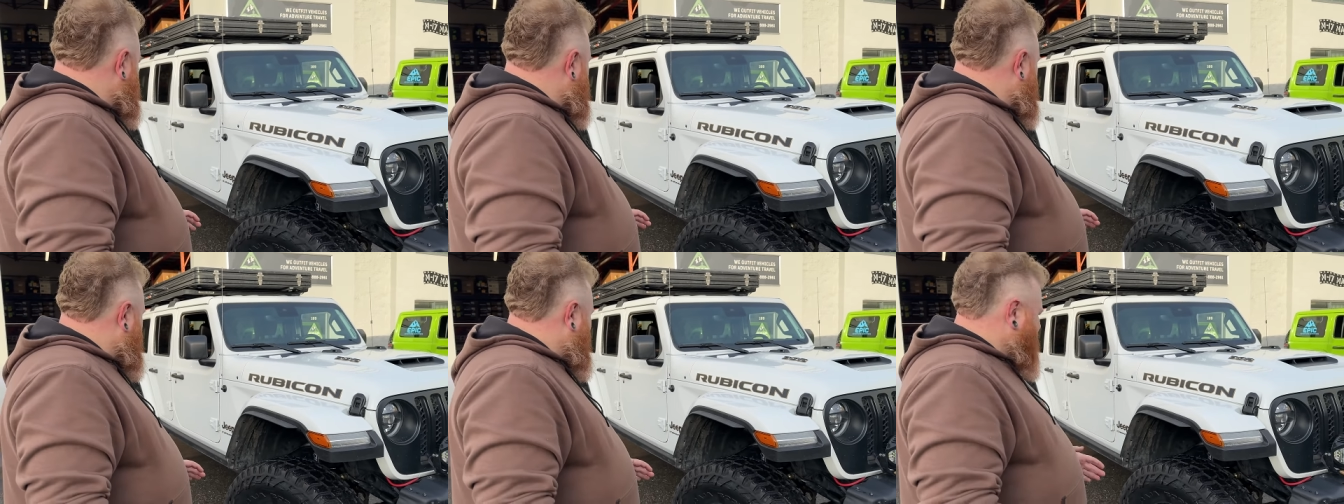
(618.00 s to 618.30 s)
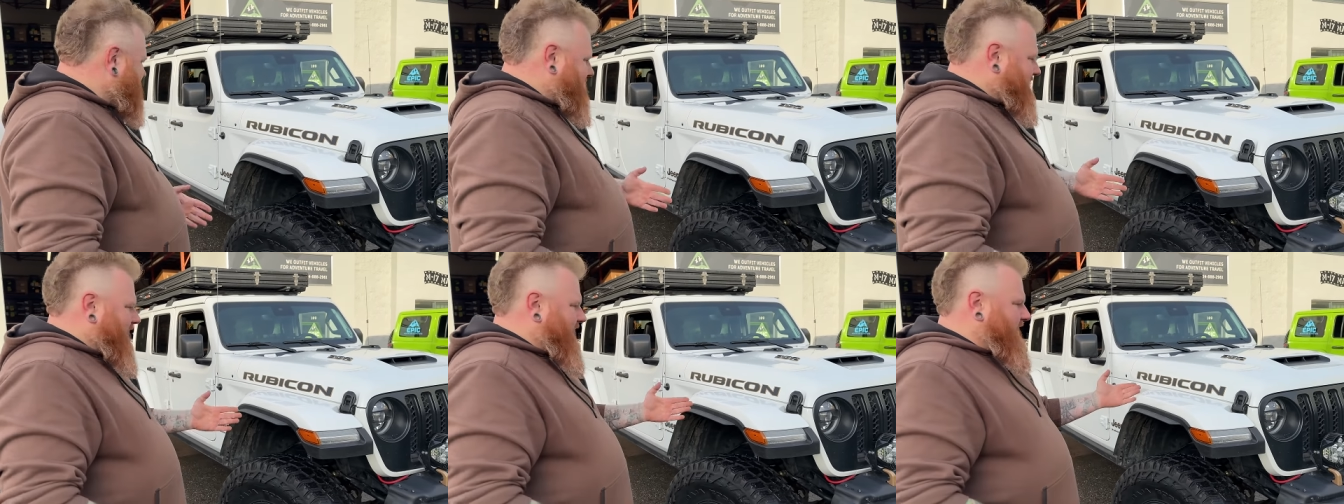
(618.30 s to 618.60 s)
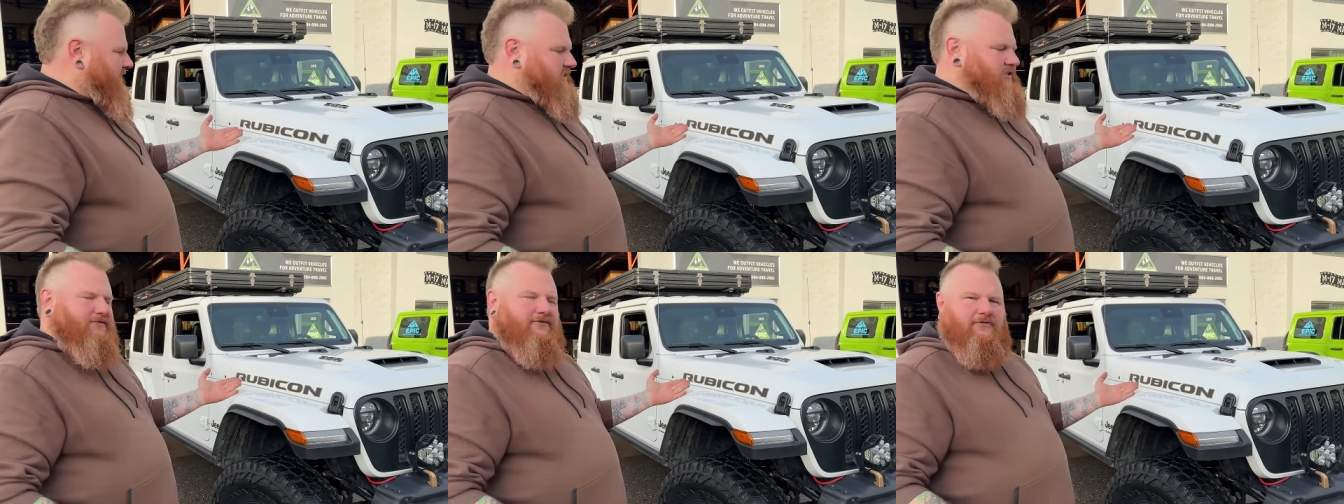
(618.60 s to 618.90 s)
I'd say
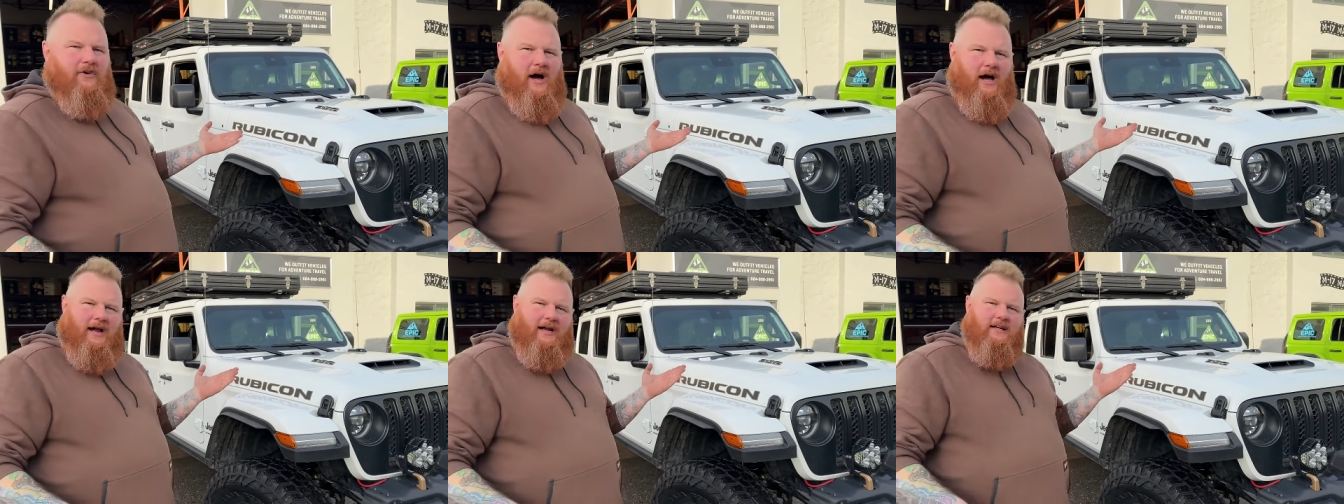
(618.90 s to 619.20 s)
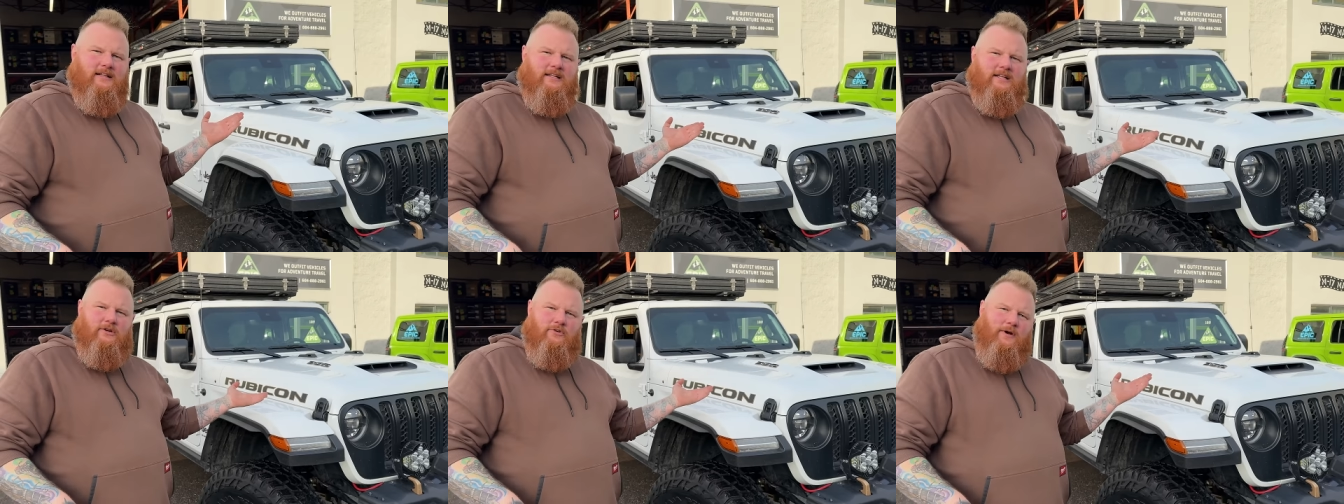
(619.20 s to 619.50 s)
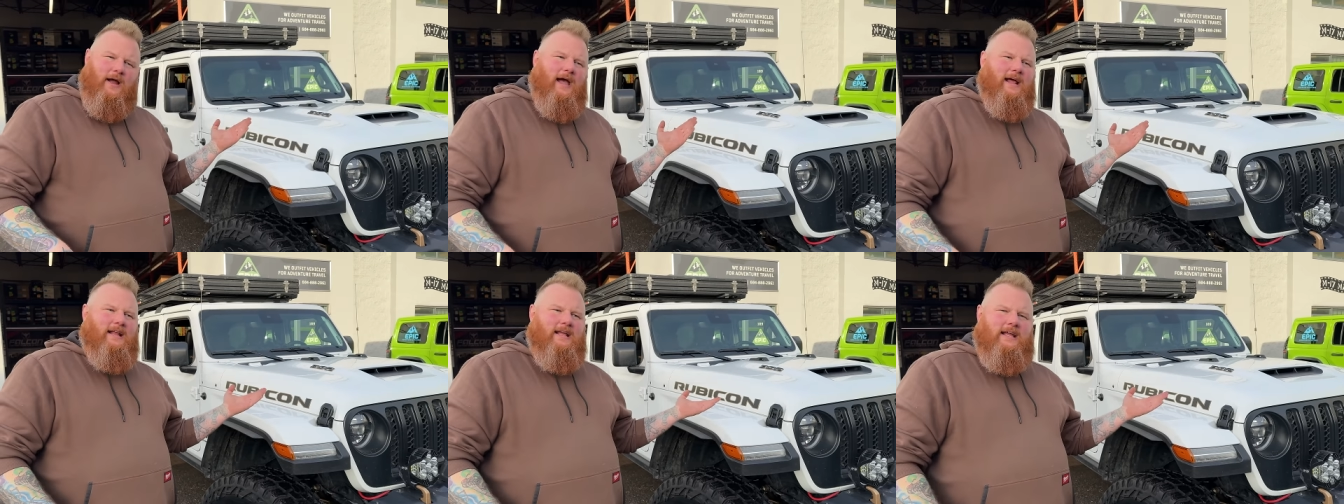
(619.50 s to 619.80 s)
he's finally
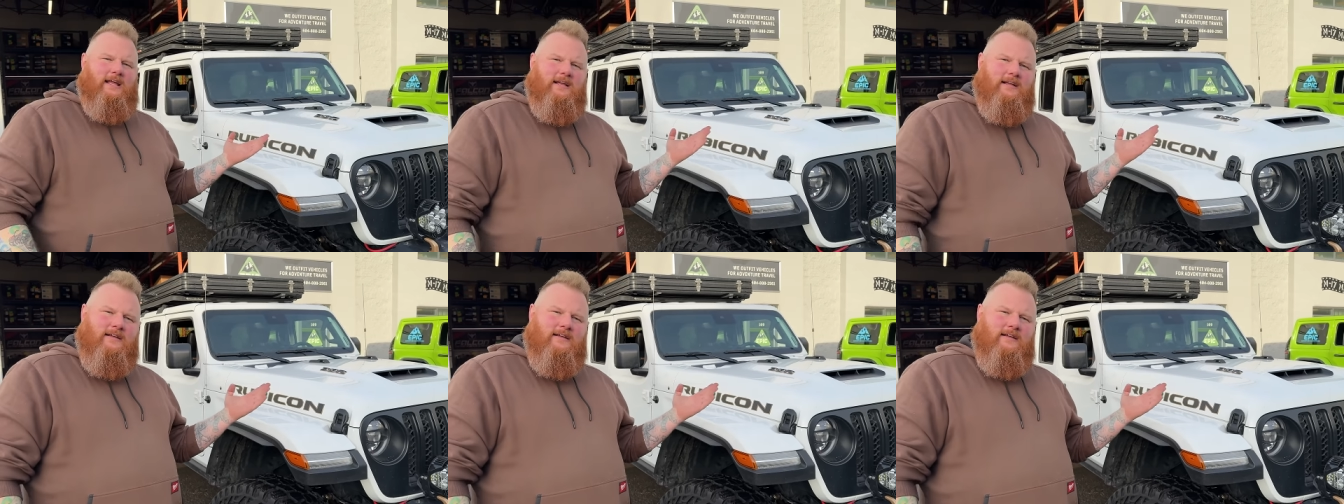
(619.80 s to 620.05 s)
ready